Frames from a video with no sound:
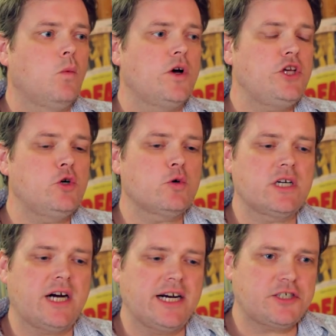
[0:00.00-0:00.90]
When you were
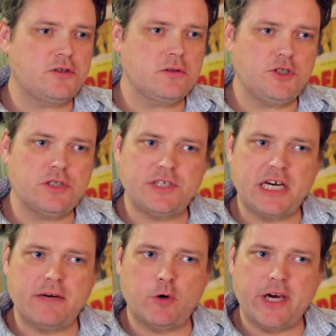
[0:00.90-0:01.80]
in high school, did you ever
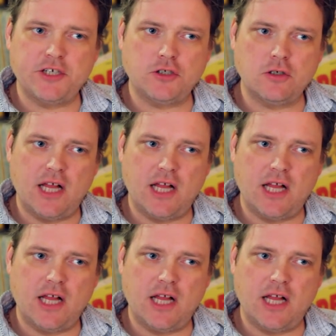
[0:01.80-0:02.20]
take a vocational